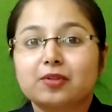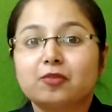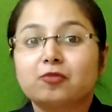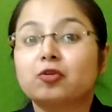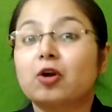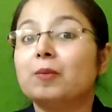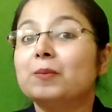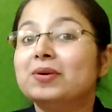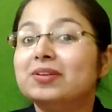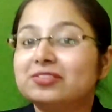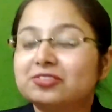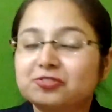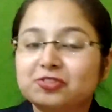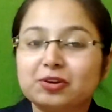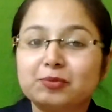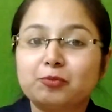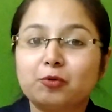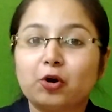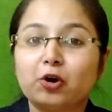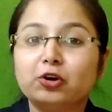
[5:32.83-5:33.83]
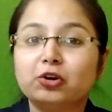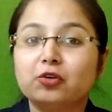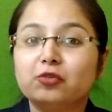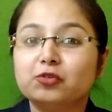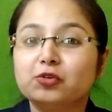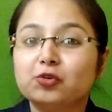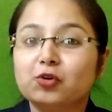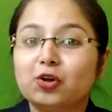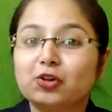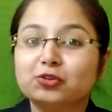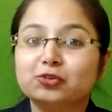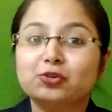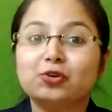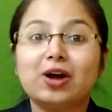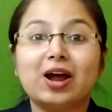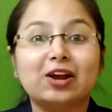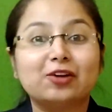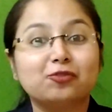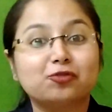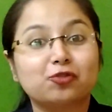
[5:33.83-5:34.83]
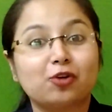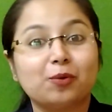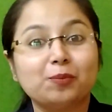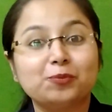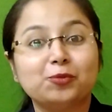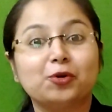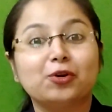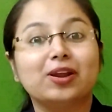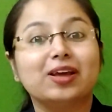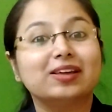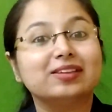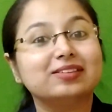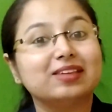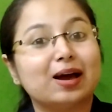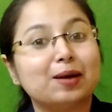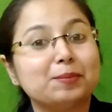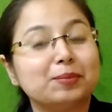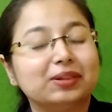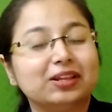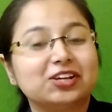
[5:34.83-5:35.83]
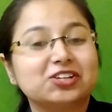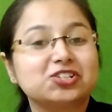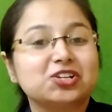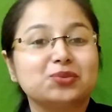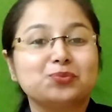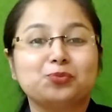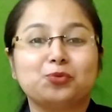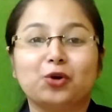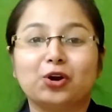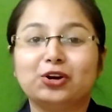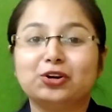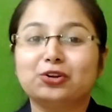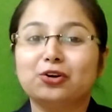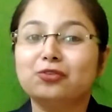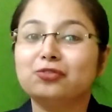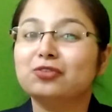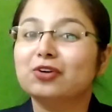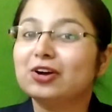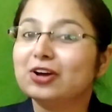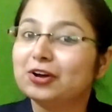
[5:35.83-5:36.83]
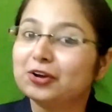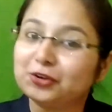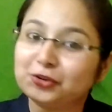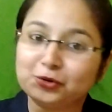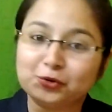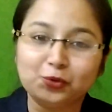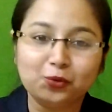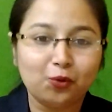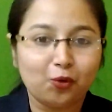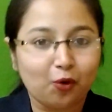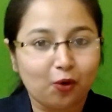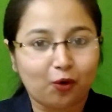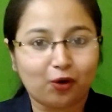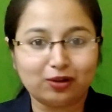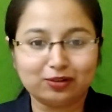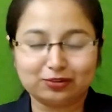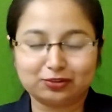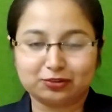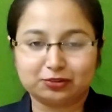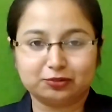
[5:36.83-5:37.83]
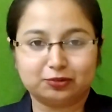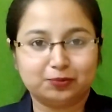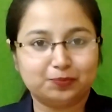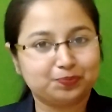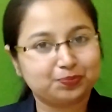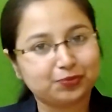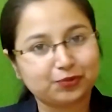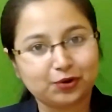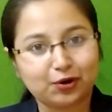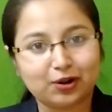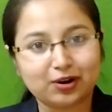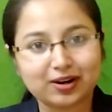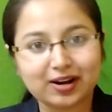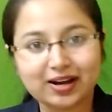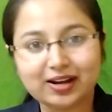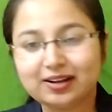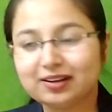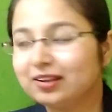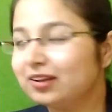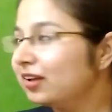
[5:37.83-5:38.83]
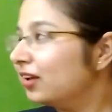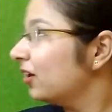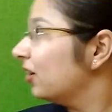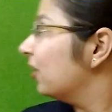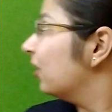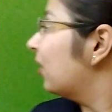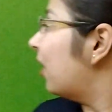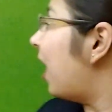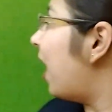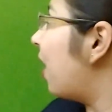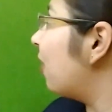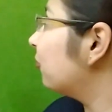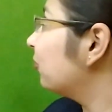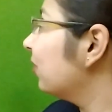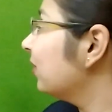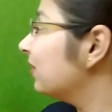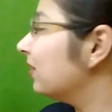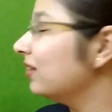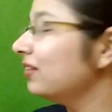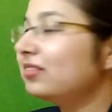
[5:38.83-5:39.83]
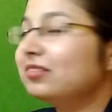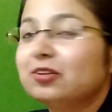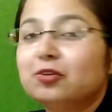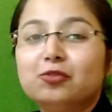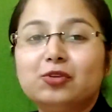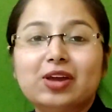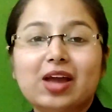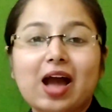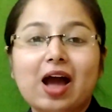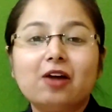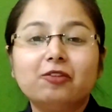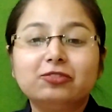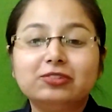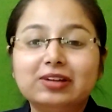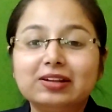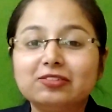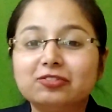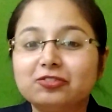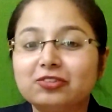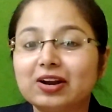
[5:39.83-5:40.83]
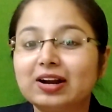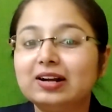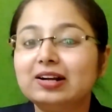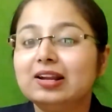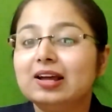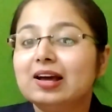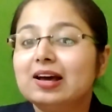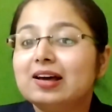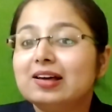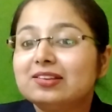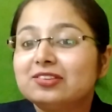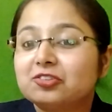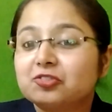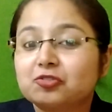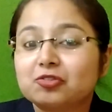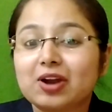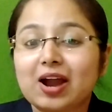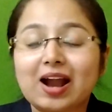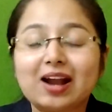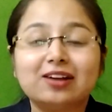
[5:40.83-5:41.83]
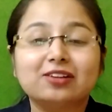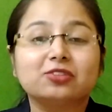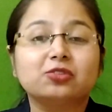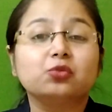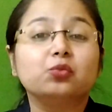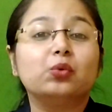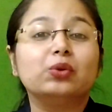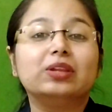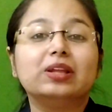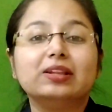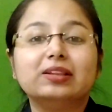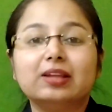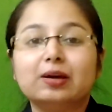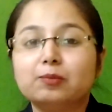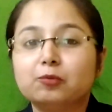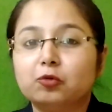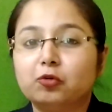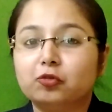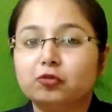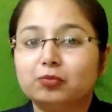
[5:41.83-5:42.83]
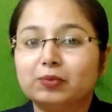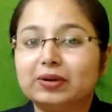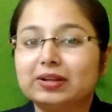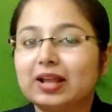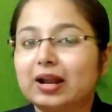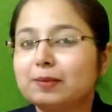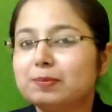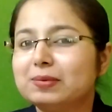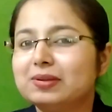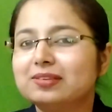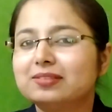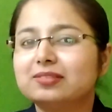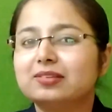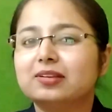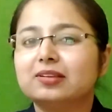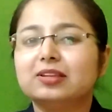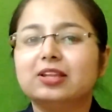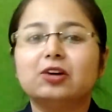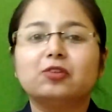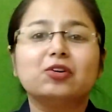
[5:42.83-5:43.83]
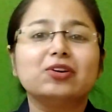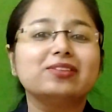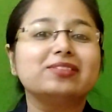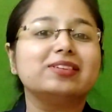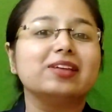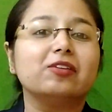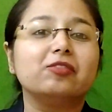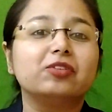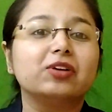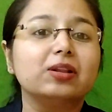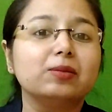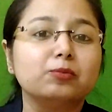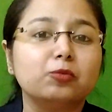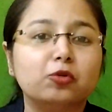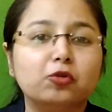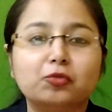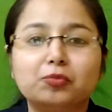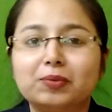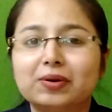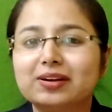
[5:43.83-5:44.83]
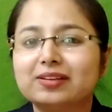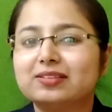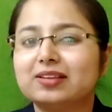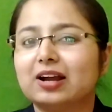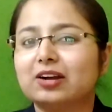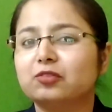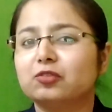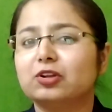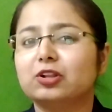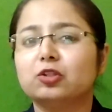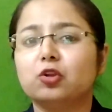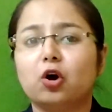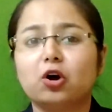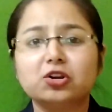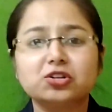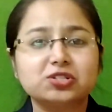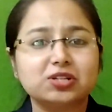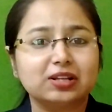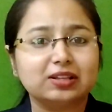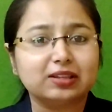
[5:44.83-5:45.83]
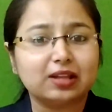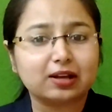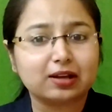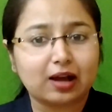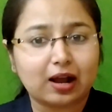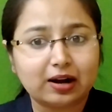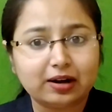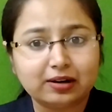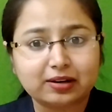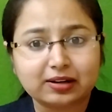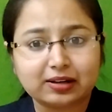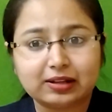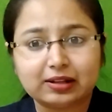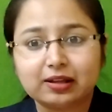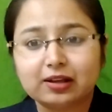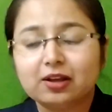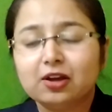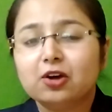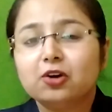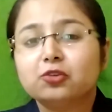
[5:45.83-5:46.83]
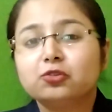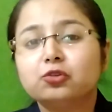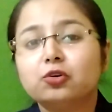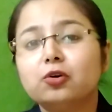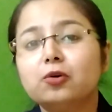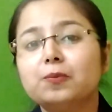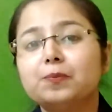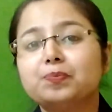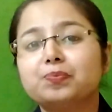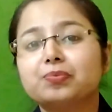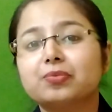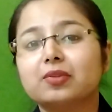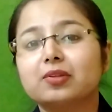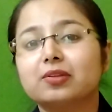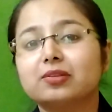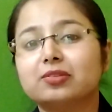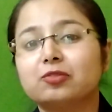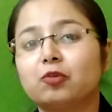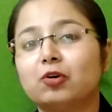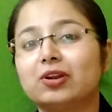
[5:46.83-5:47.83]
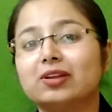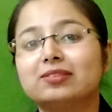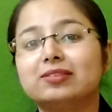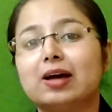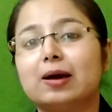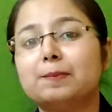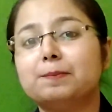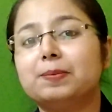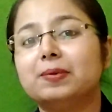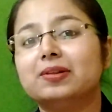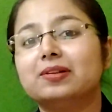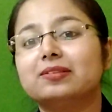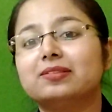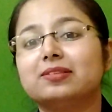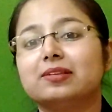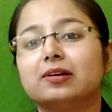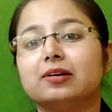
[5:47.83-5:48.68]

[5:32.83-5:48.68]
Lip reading: from history point of view also and from your examination point of view also, alright. After this, we have different strands within the movement, that means there were several movements that were launched in the country. So, for example,